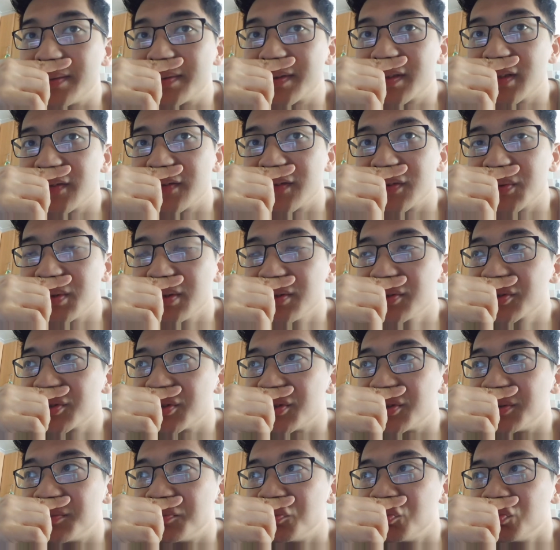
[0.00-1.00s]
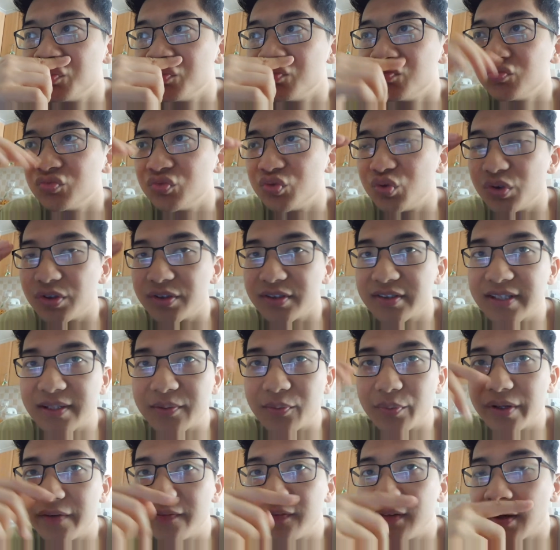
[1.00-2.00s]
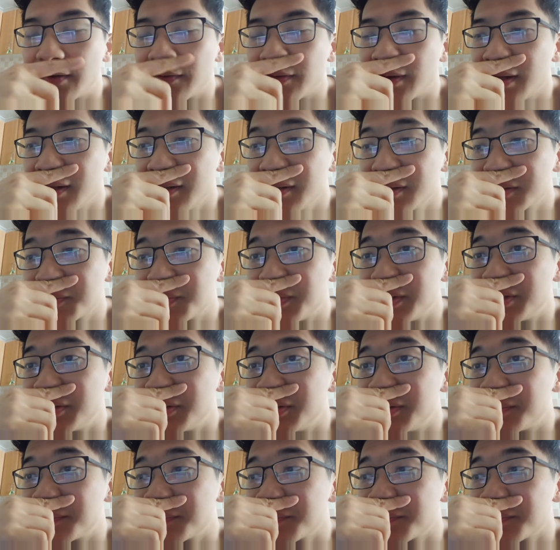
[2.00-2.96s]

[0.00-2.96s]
stuff as well, so on the same wavelength there. It's pretty good.